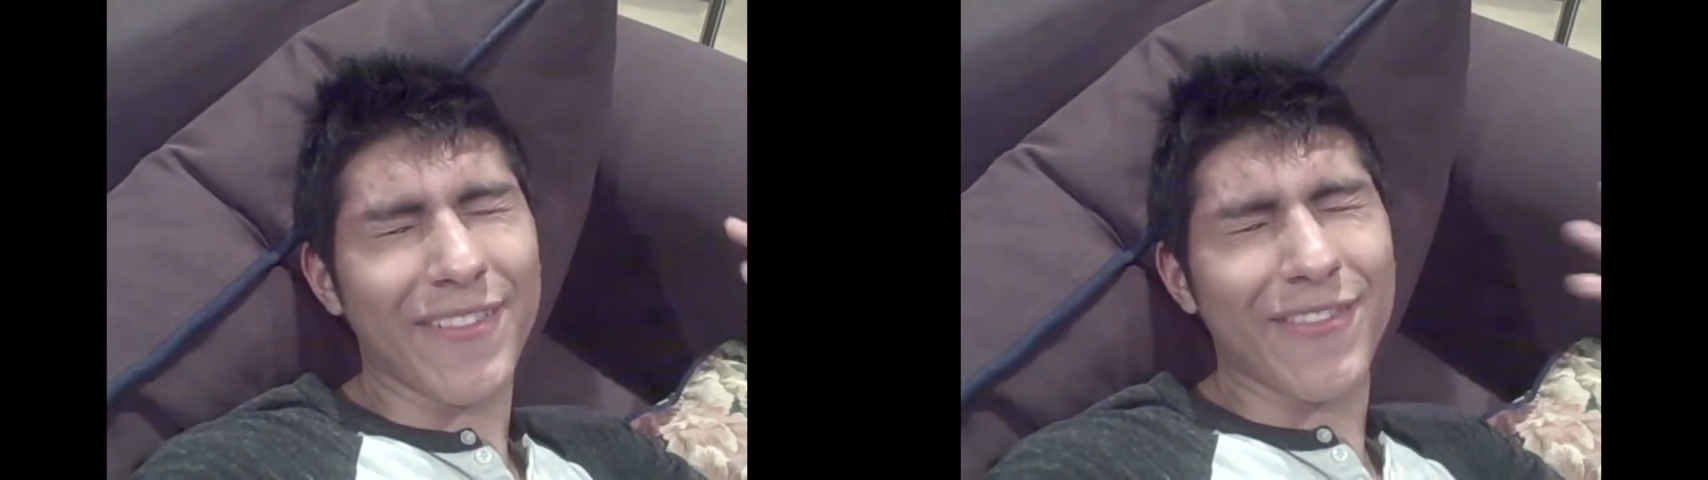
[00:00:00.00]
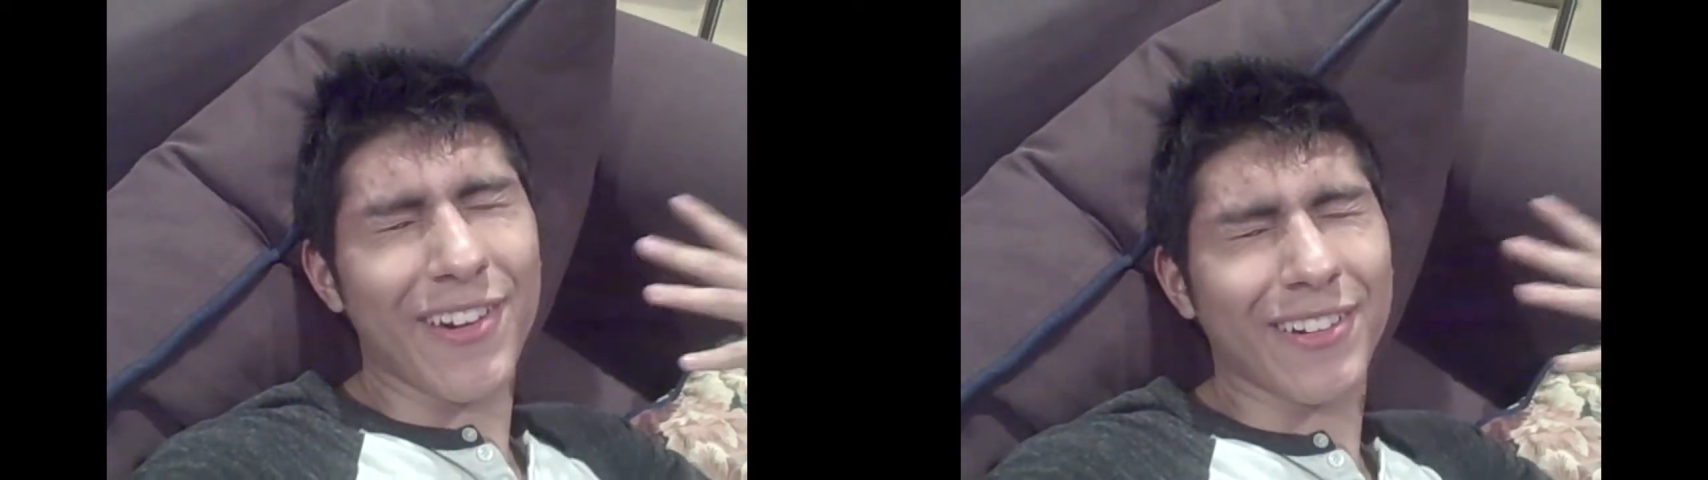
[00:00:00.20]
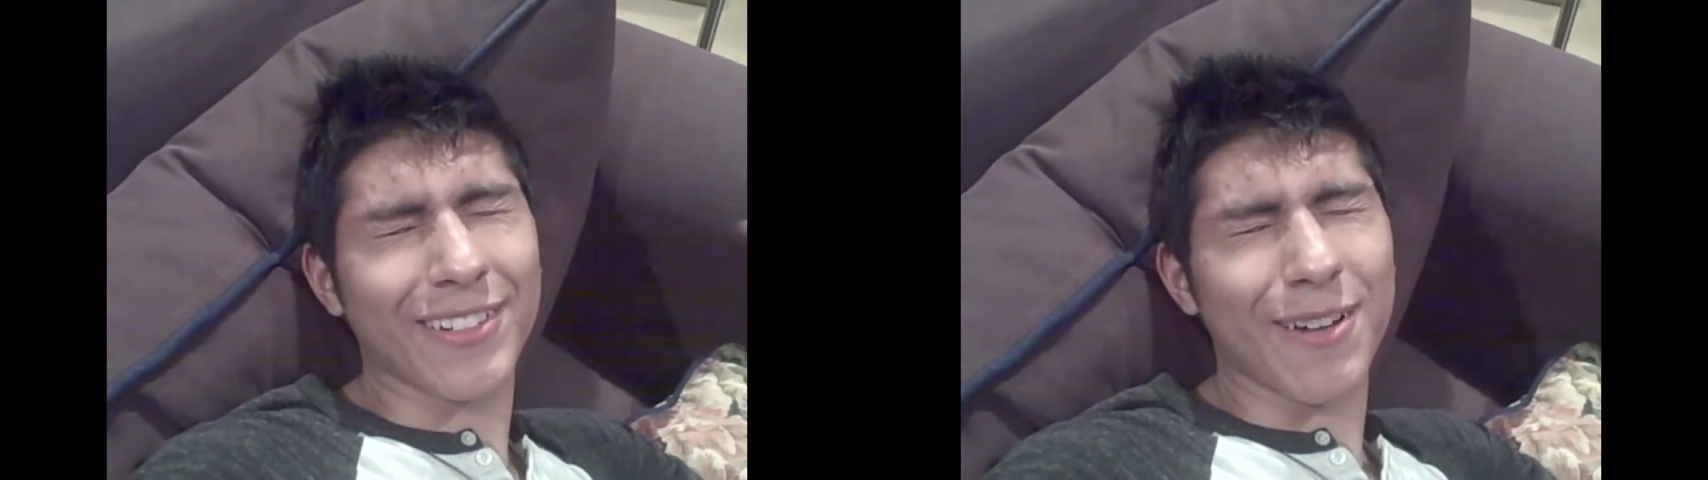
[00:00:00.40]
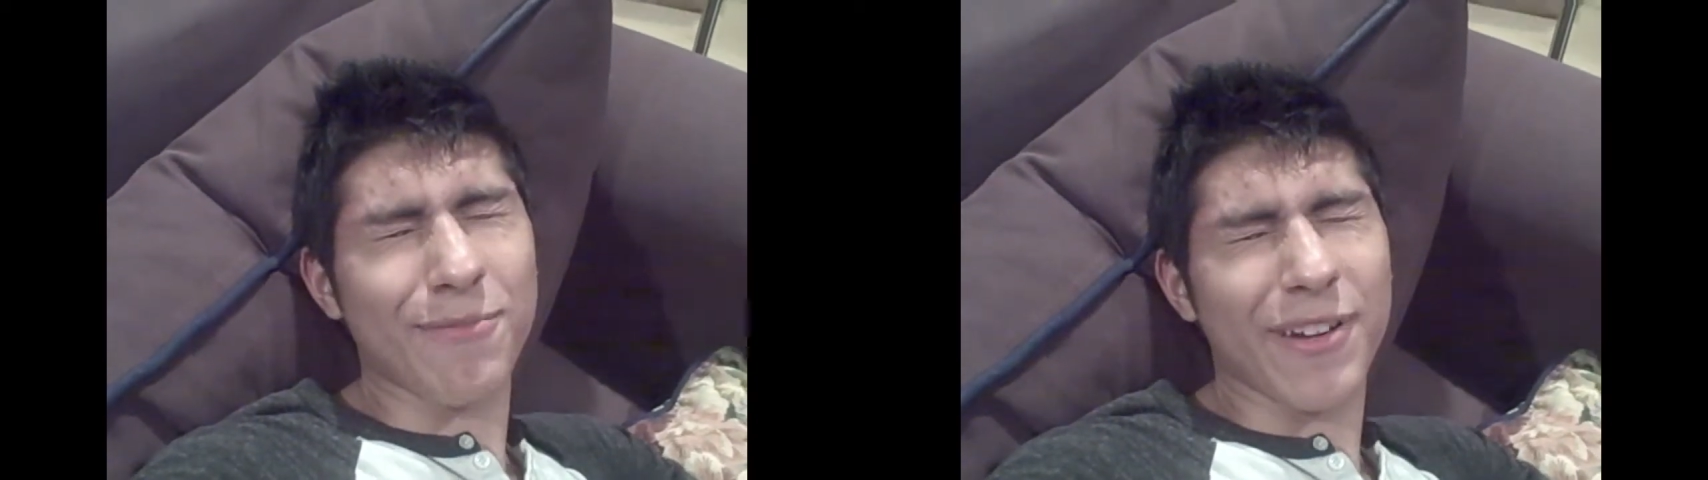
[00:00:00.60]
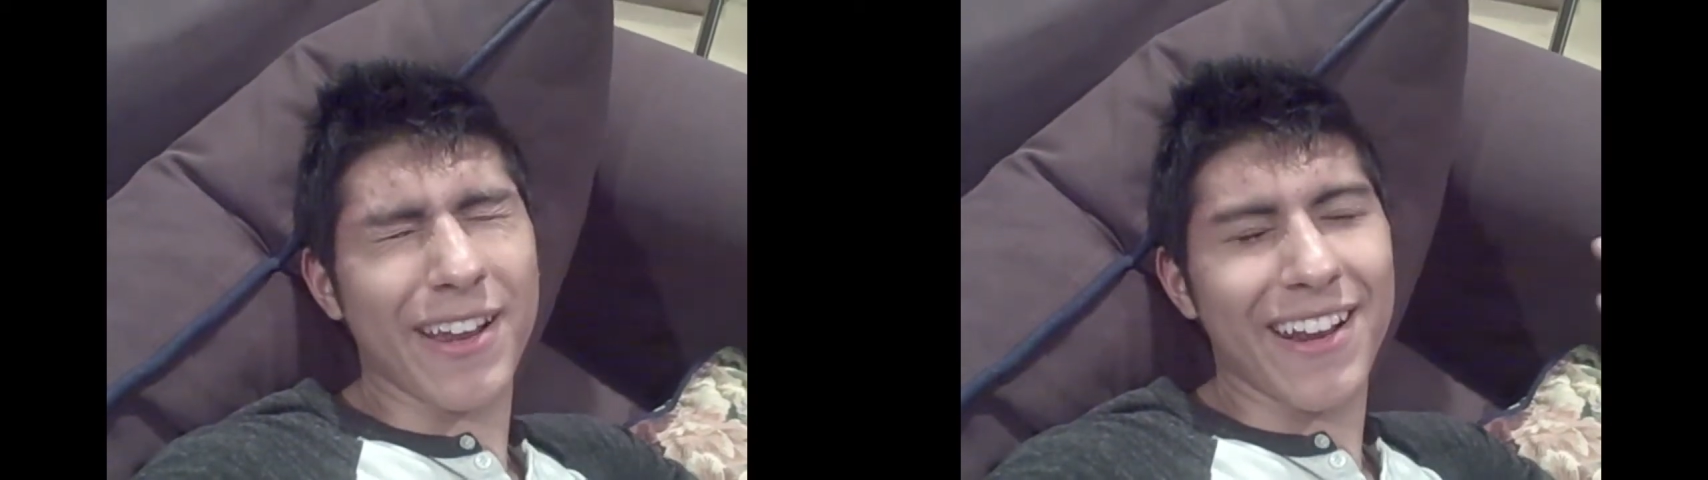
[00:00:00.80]
fucked
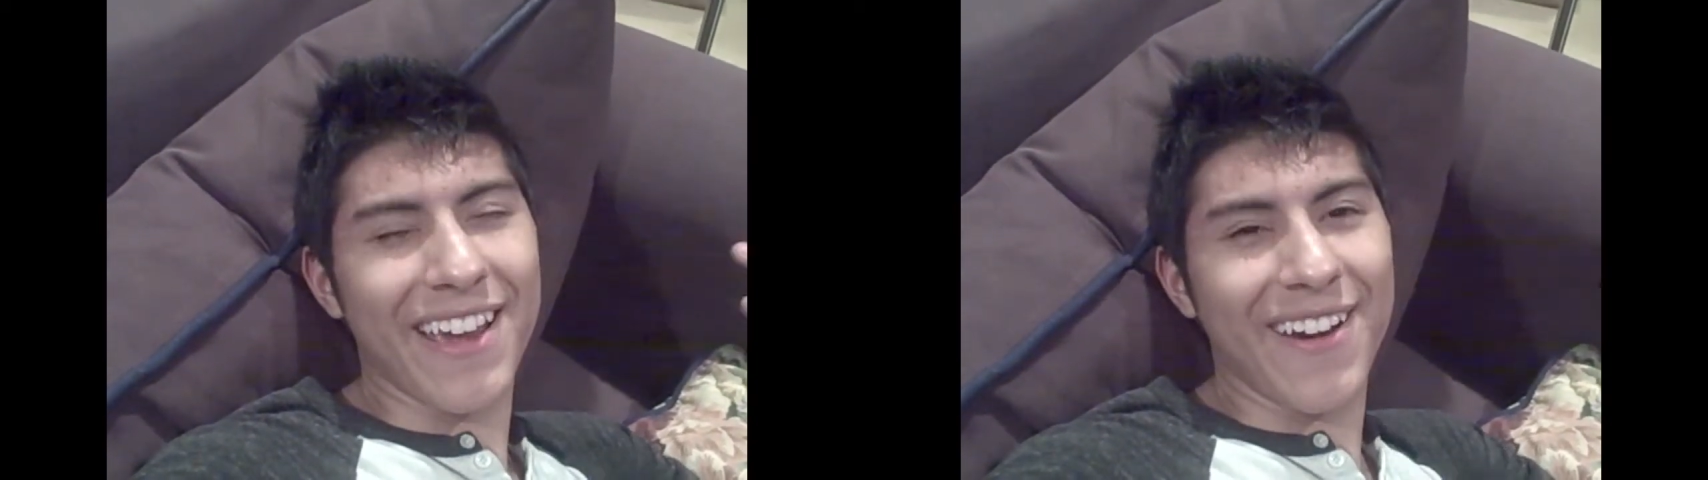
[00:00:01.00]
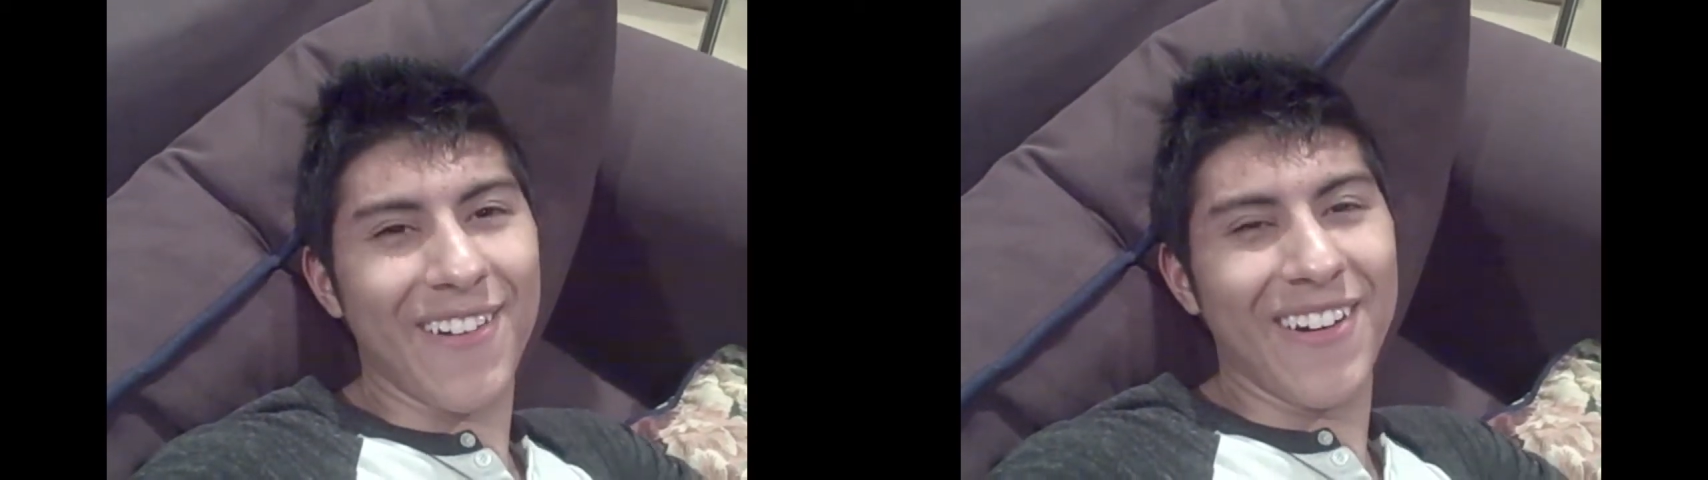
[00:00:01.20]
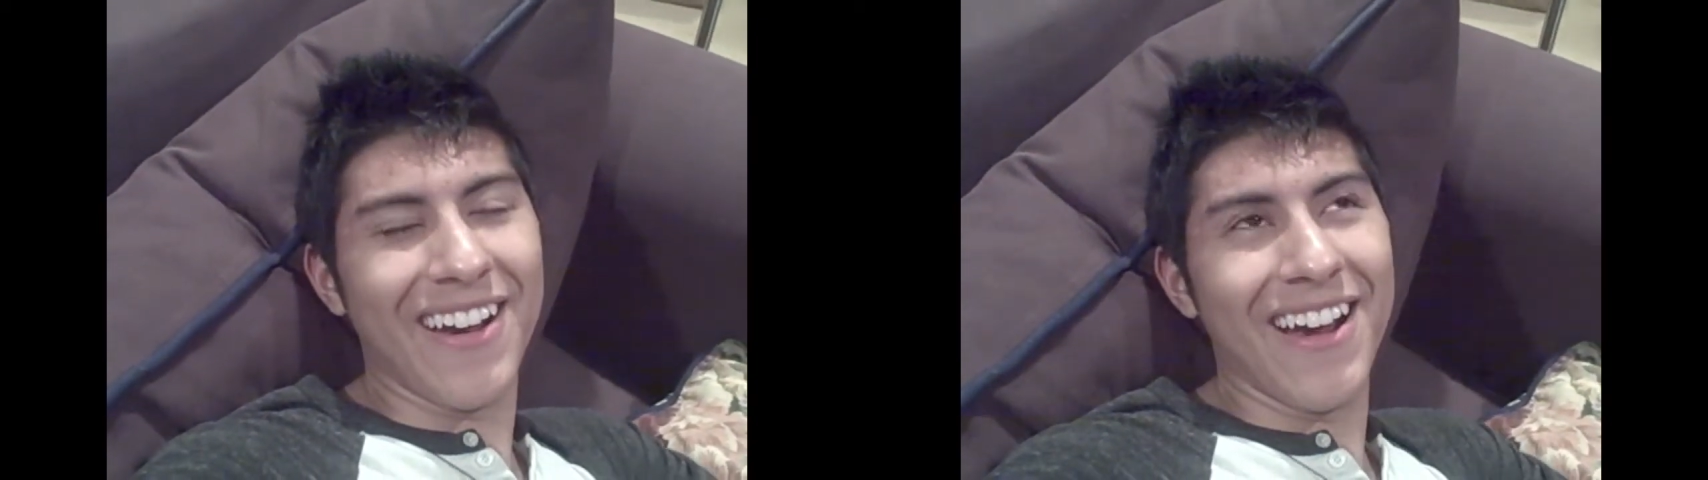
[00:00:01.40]
up right now.